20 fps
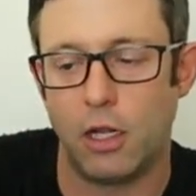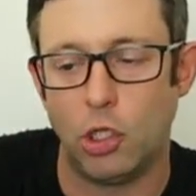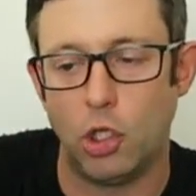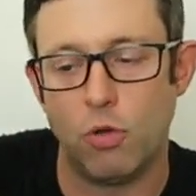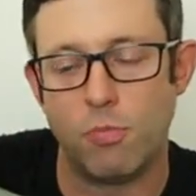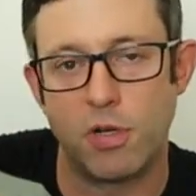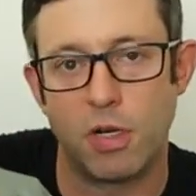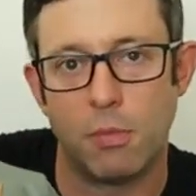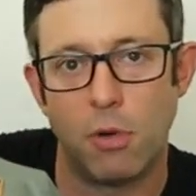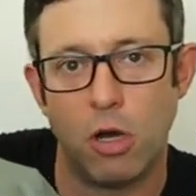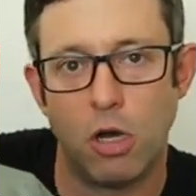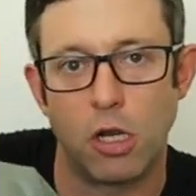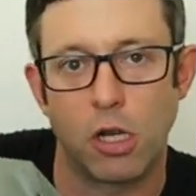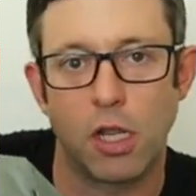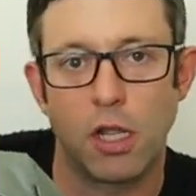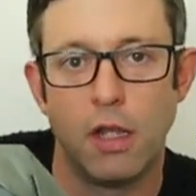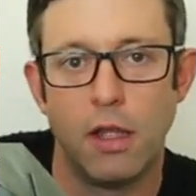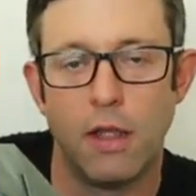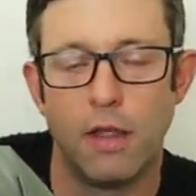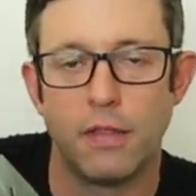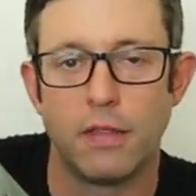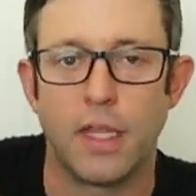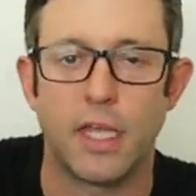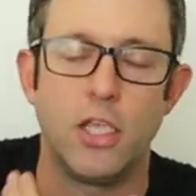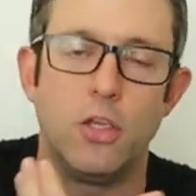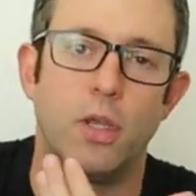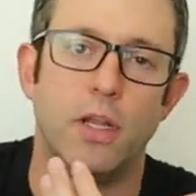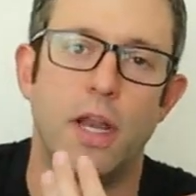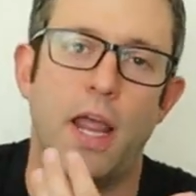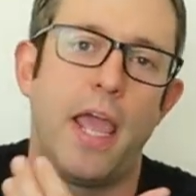aluminum hook that
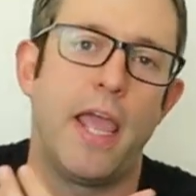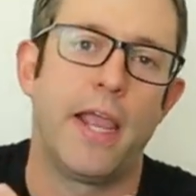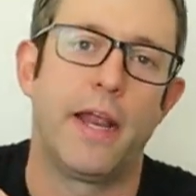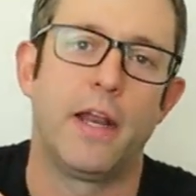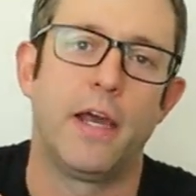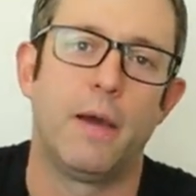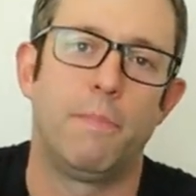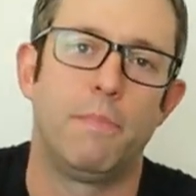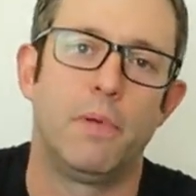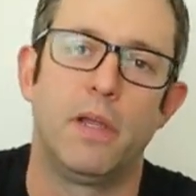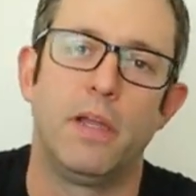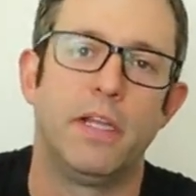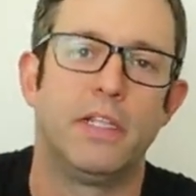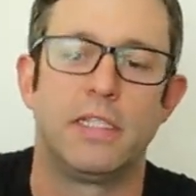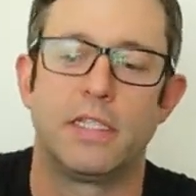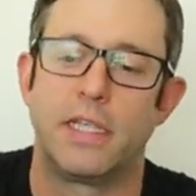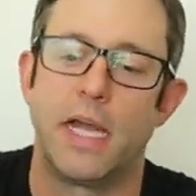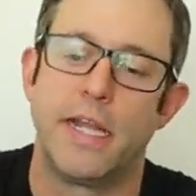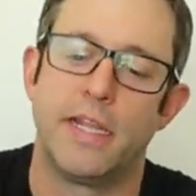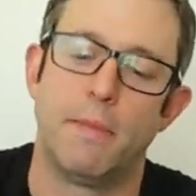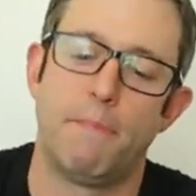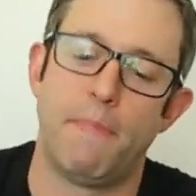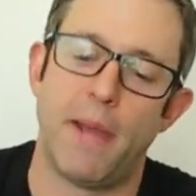you can hang it up inside the